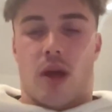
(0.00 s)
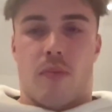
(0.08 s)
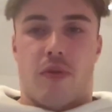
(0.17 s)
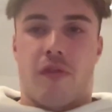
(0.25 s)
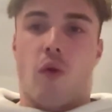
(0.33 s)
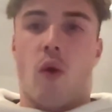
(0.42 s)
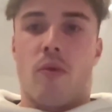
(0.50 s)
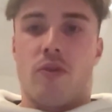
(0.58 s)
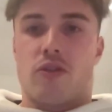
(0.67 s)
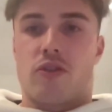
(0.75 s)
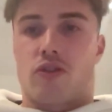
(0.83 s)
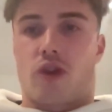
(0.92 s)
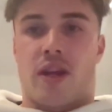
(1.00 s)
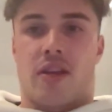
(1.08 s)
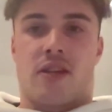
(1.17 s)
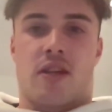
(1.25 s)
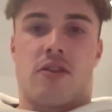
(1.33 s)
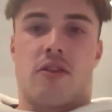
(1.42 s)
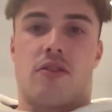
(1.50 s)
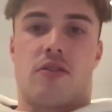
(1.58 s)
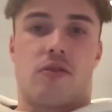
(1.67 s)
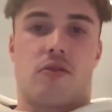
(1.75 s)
performance training centers.